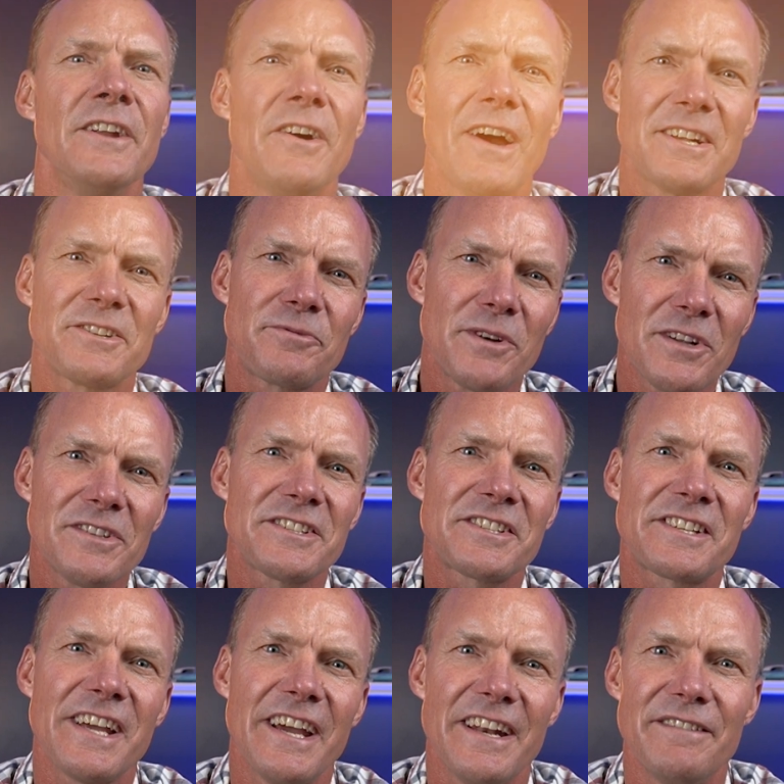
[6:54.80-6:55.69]
Now, as real
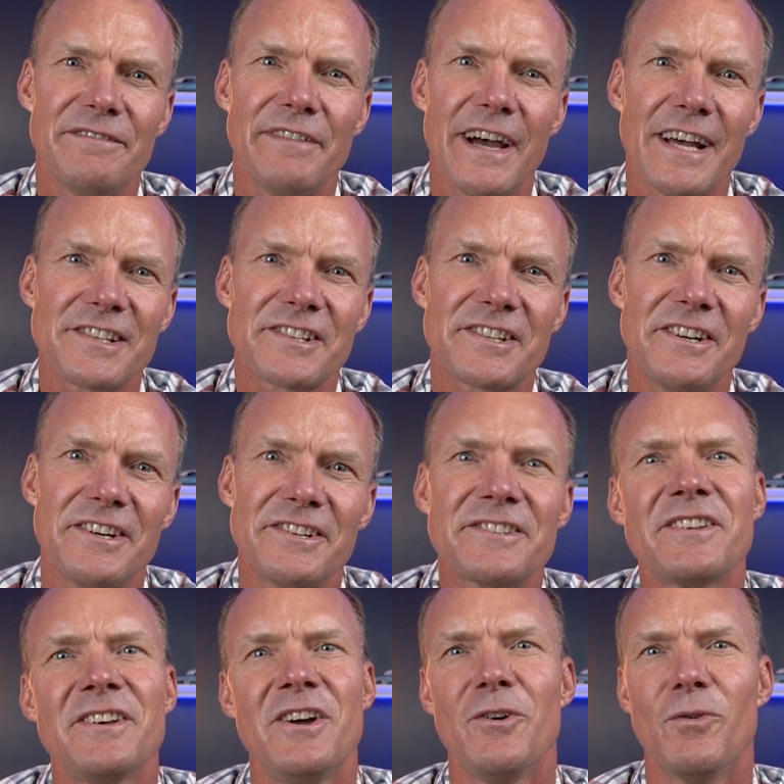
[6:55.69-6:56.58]
estate
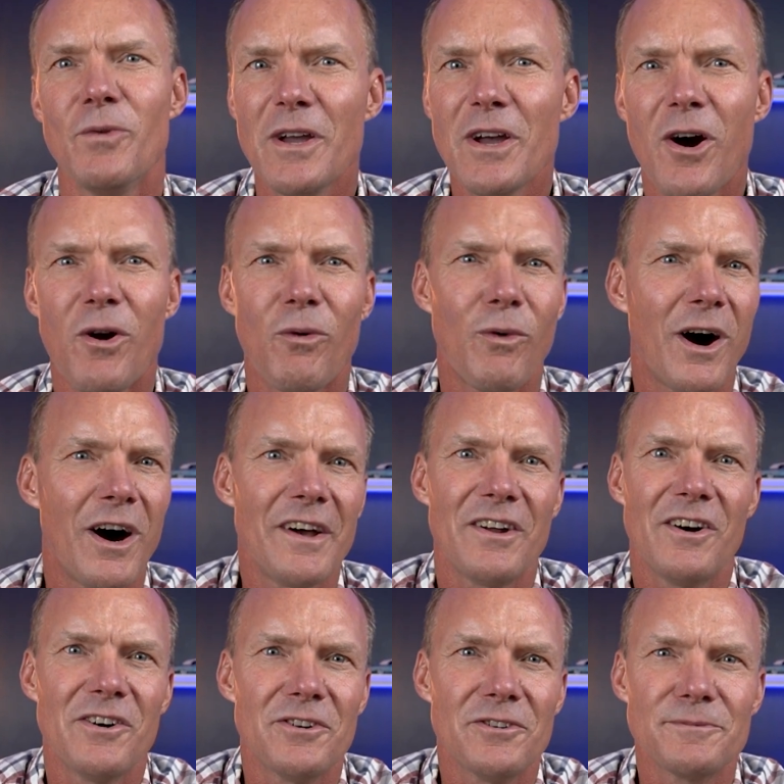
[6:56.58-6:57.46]
investors, we all
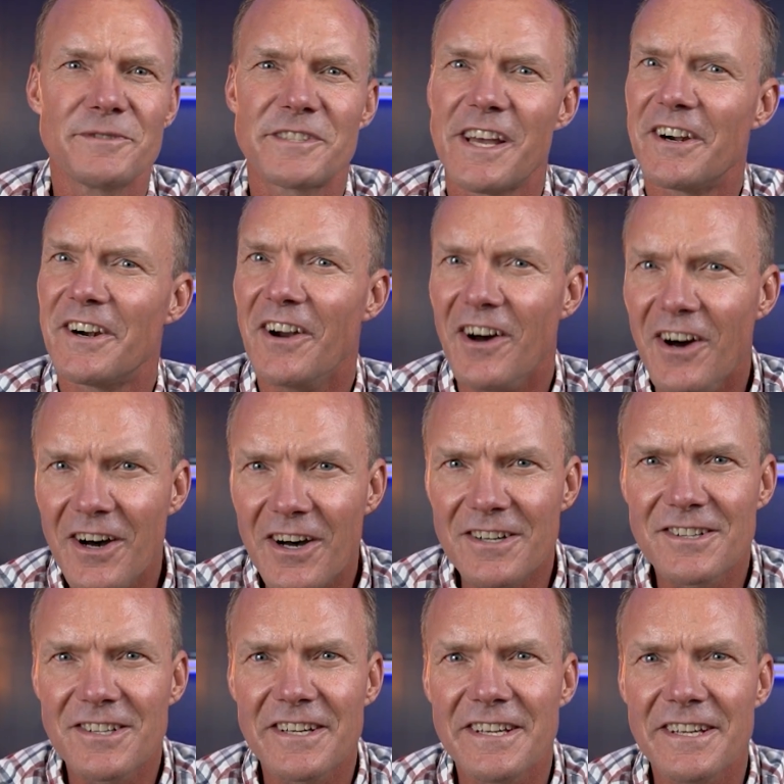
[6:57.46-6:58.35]
want homes that are
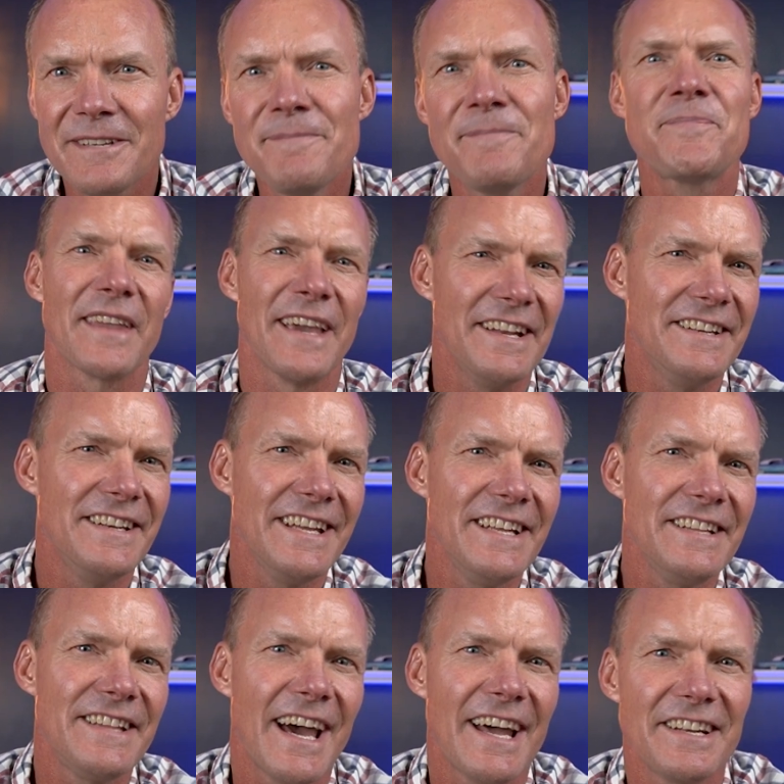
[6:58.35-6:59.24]
ugly and
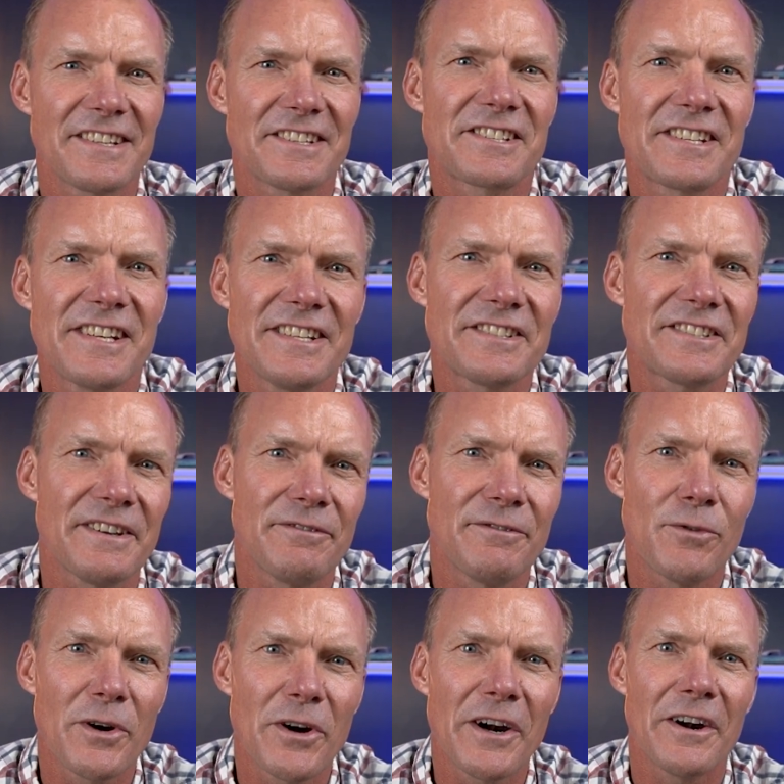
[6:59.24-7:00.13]
need that extensive
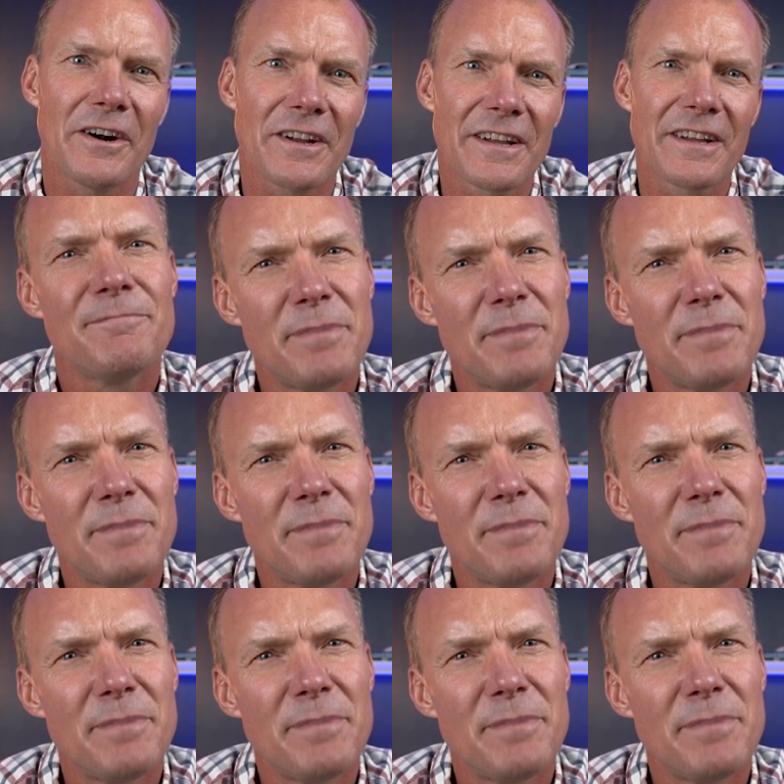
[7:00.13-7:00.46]
work.